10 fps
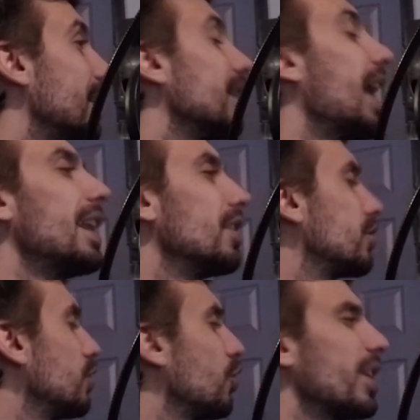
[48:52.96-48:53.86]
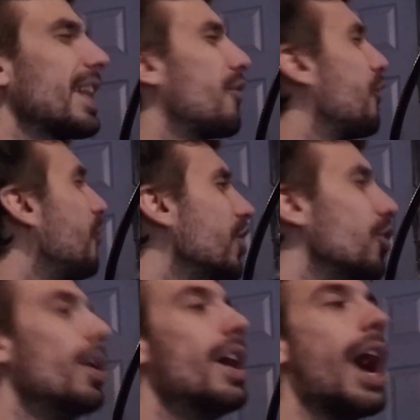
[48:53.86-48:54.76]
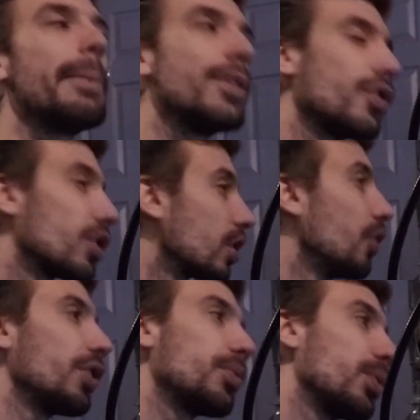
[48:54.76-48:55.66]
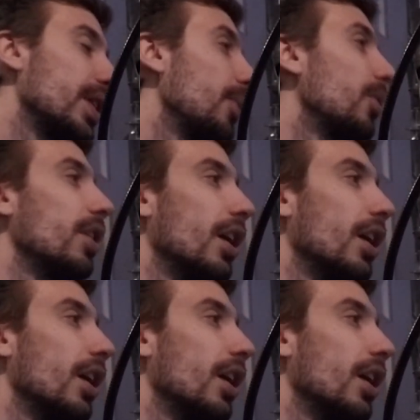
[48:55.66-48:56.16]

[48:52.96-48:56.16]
The lighting looks so great. That film. I mean, those close-ups when they were,